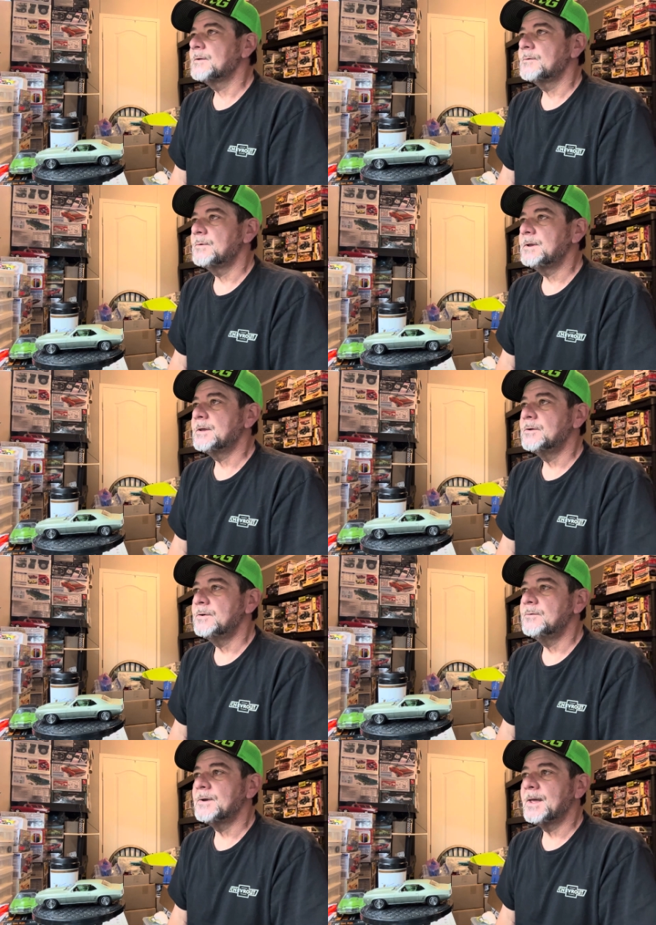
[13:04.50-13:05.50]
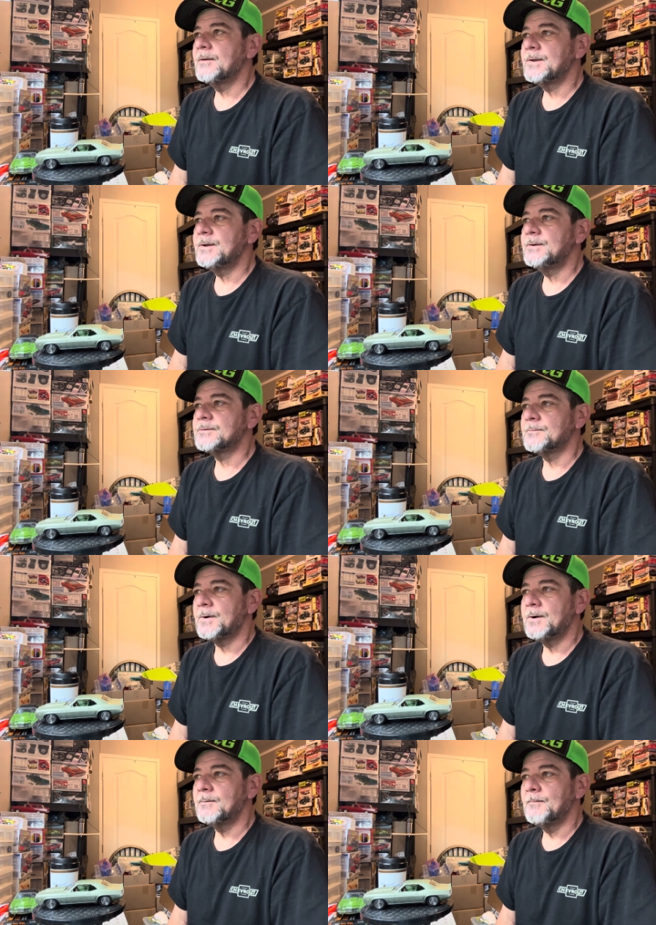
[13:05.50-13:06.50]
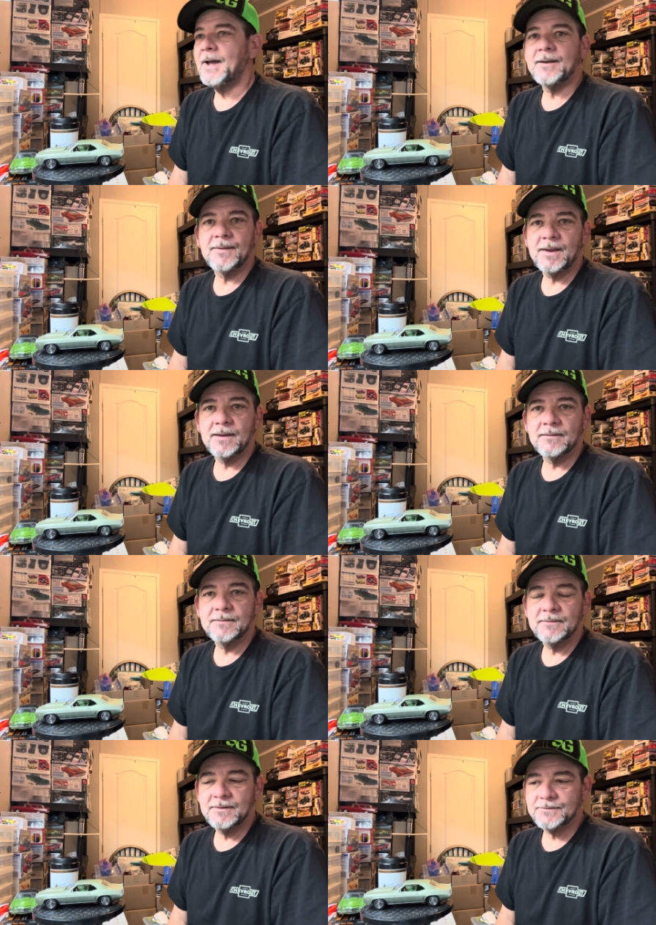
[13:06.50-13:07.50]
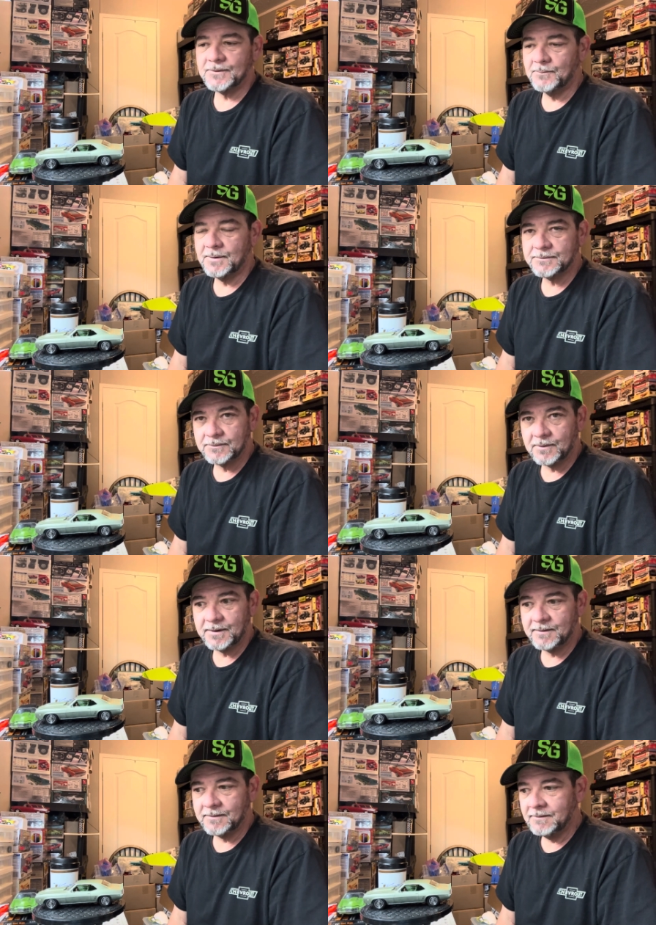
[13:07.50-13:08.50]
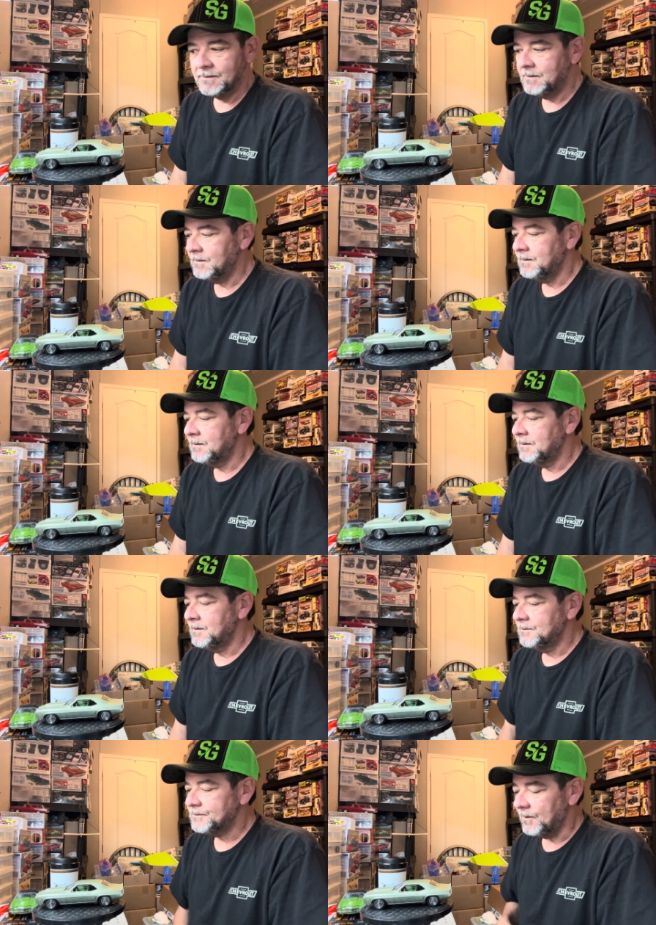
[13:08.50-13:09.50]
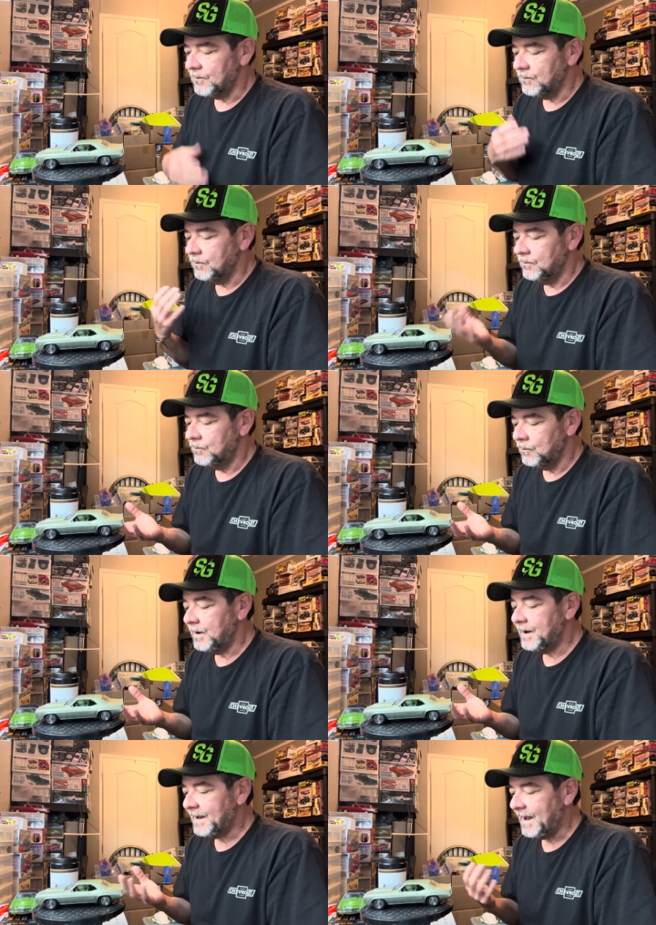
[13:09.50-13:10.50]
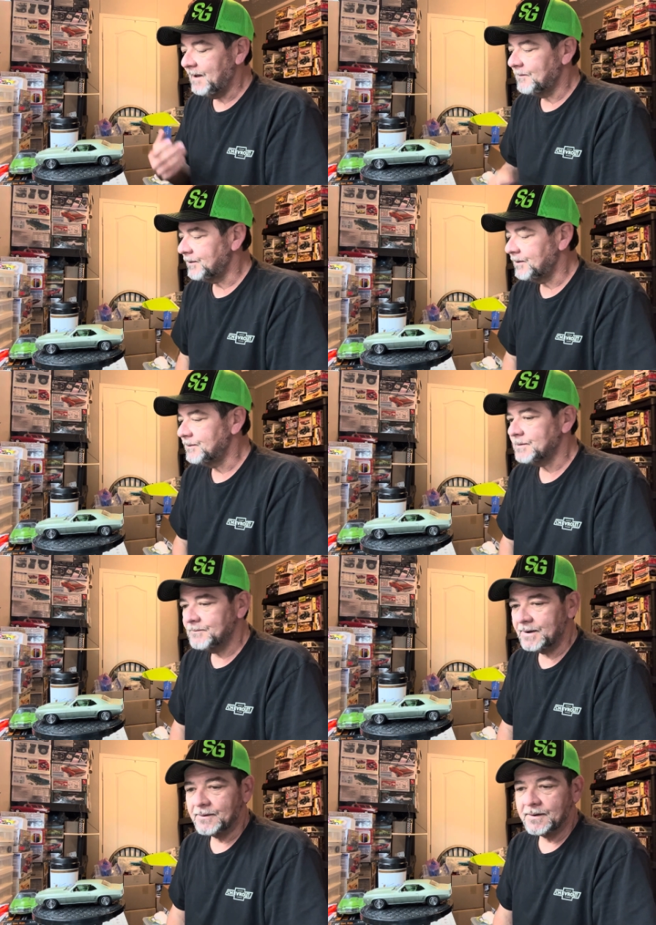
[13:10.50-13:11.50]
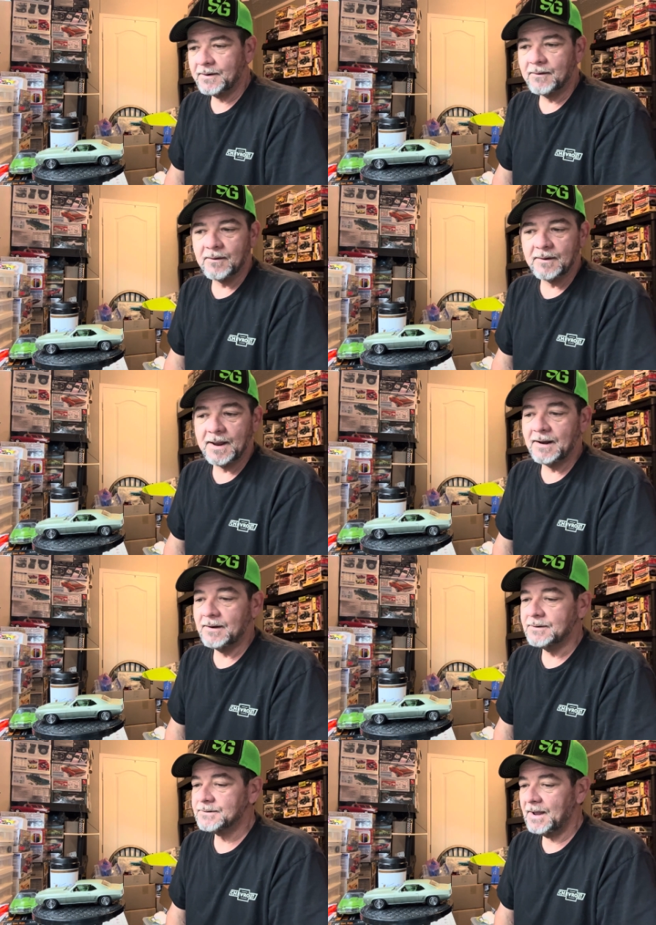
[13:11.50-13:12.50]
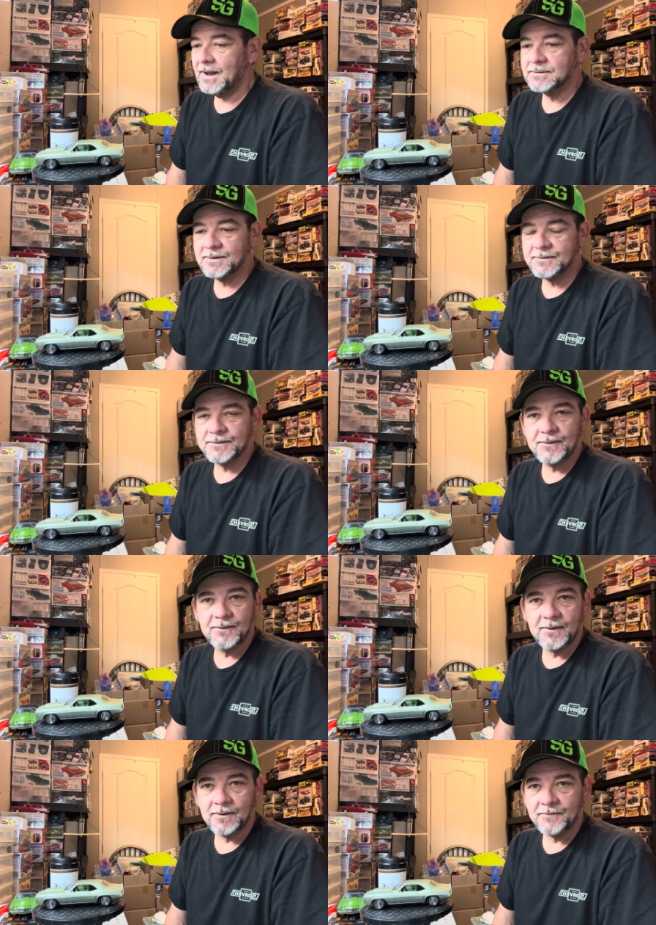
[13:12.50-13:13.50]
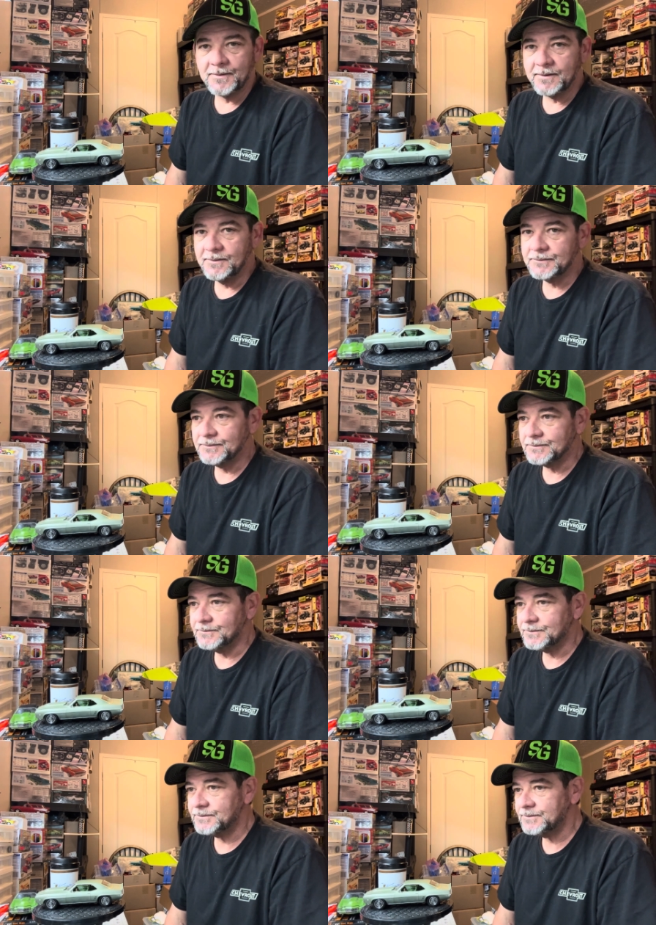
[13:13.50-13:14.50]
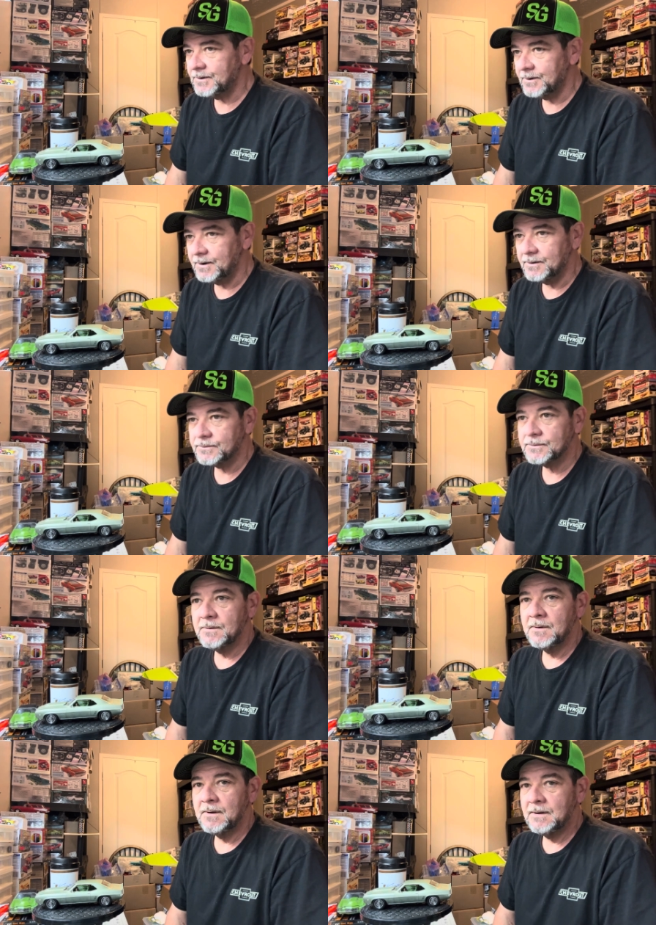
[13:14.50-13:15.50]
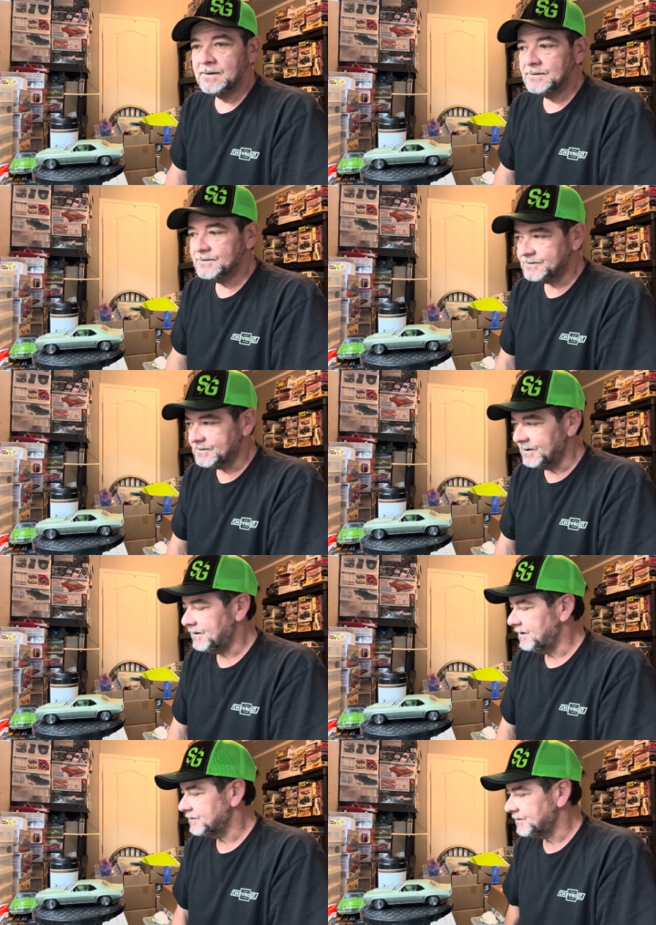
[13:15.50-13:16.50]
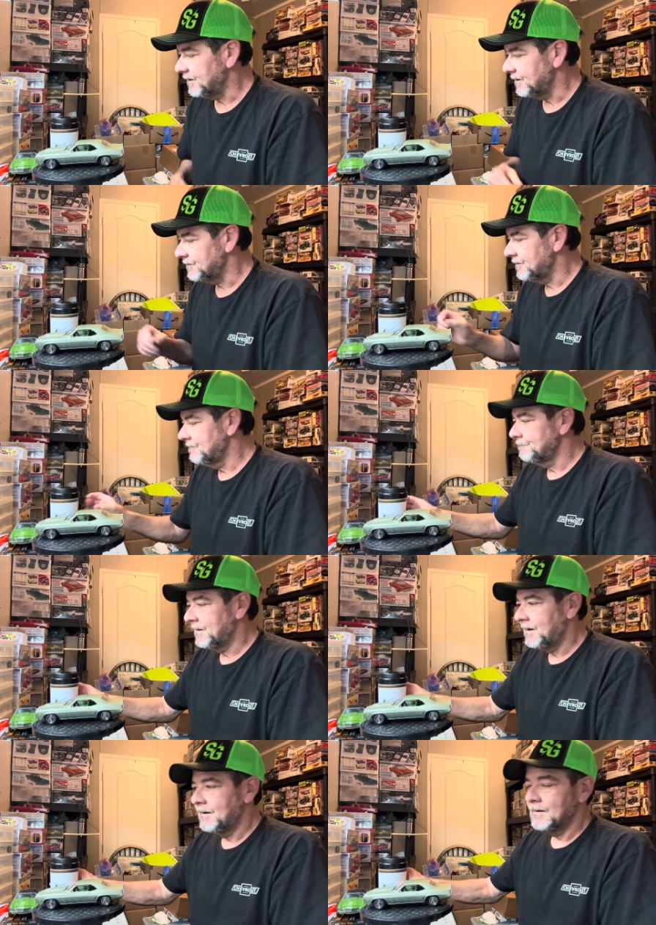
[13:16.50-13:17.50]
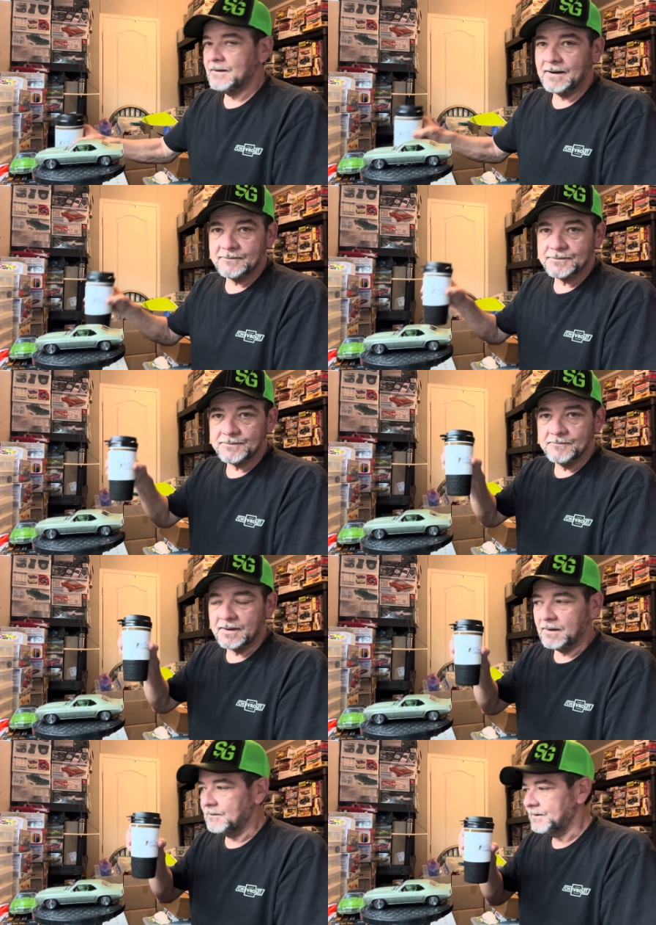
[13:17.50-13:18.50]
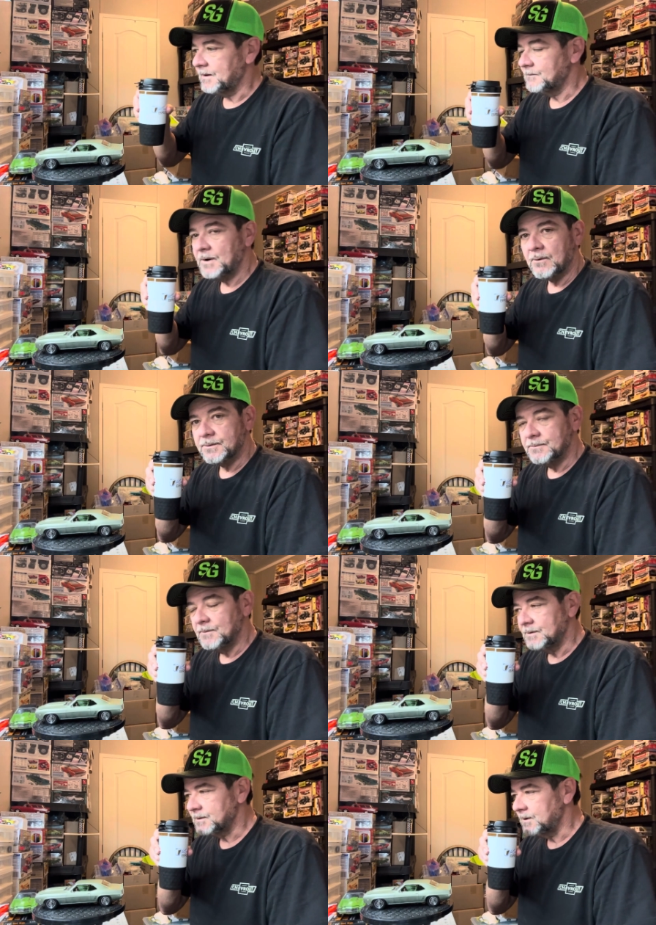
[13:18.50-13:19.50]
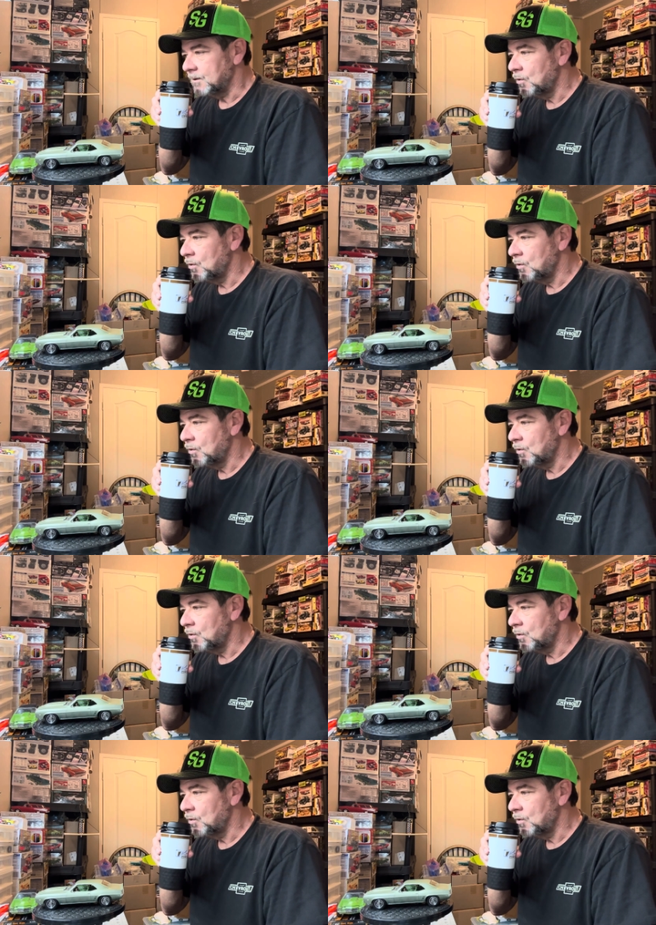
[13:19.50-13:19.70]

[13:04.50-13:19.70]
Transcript: that we can do nowadays compared to back then is so much greater. So we can produce a better car. Now, there's guys out there that are producing some serious stuff. I have sipping my coffee. I'm talking too much, ain't I?